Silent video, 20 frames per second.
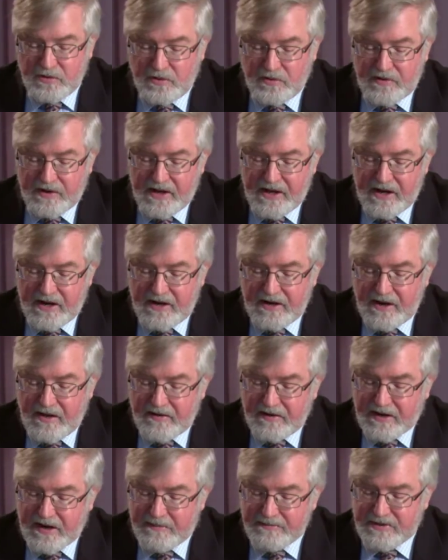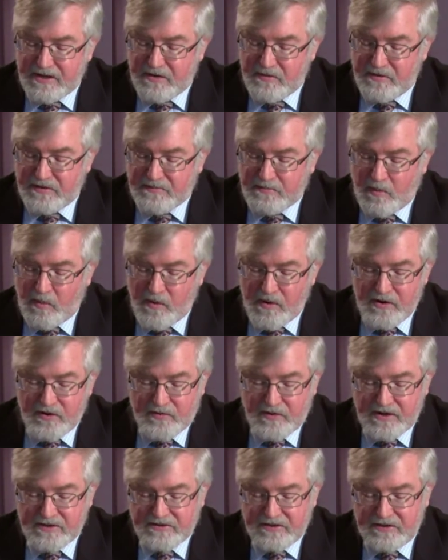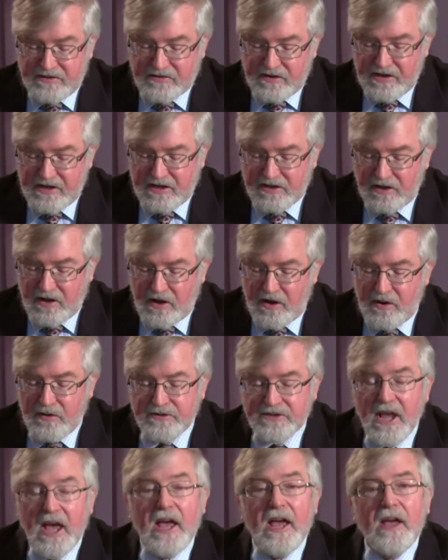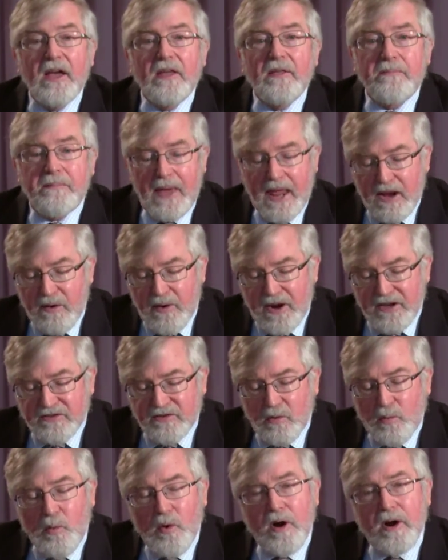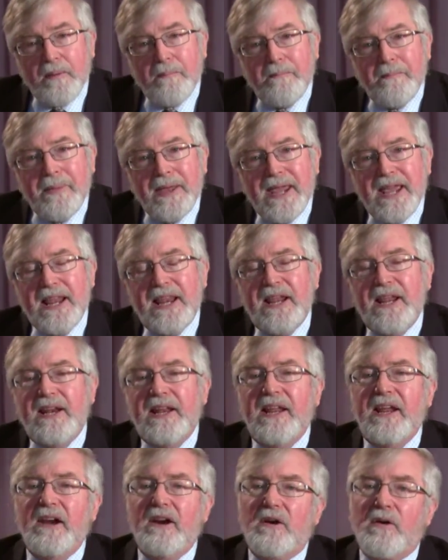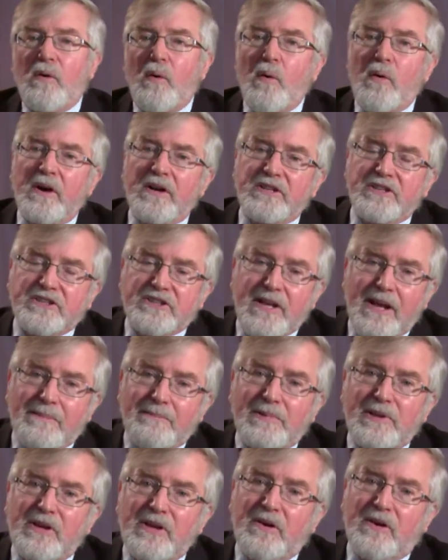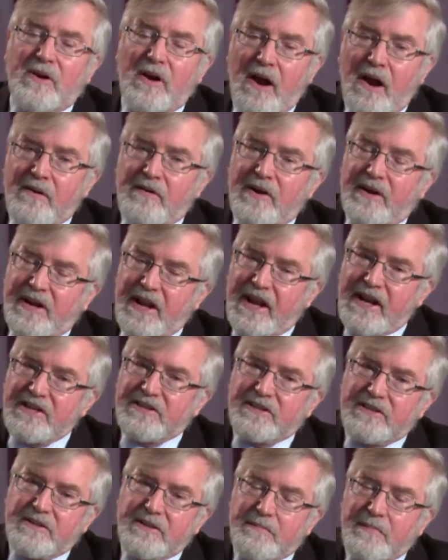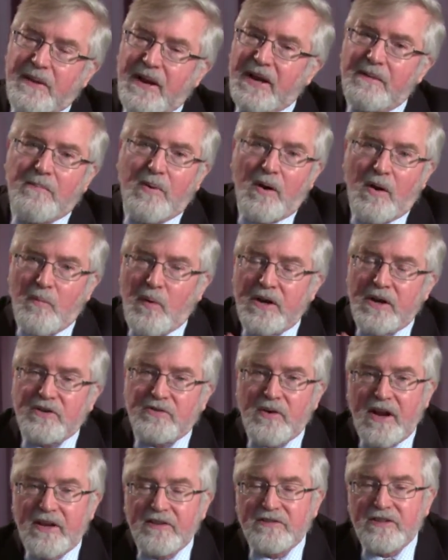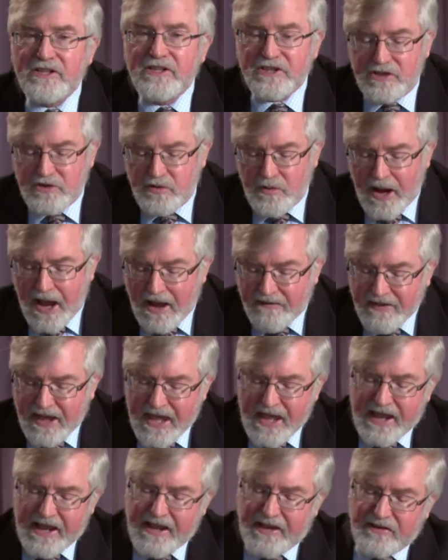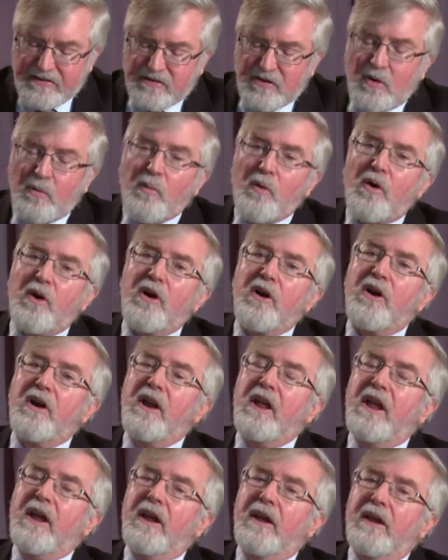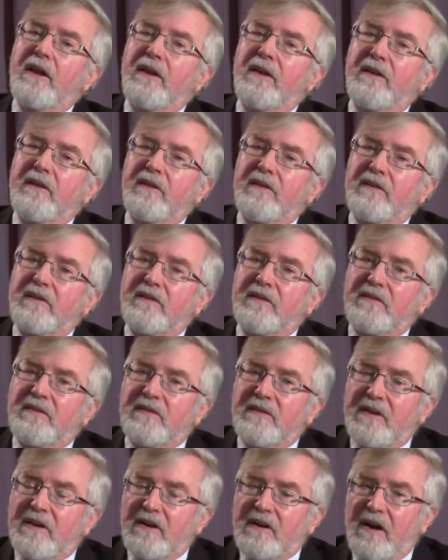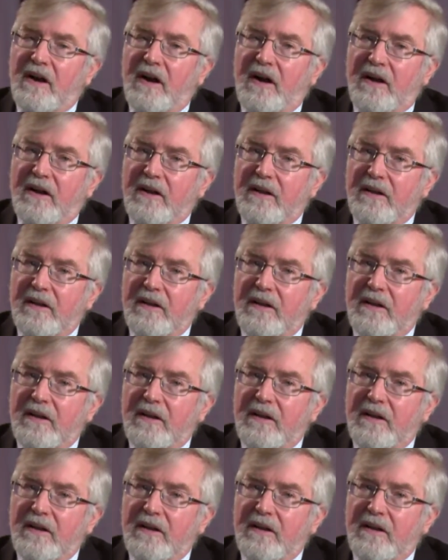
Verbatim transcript: jewelry, and another comes in who is poor and dressed in dirty clothes. Anyways, the word meeting here, or assembly or congregation, depending upon what translation you have, is the word synagogue.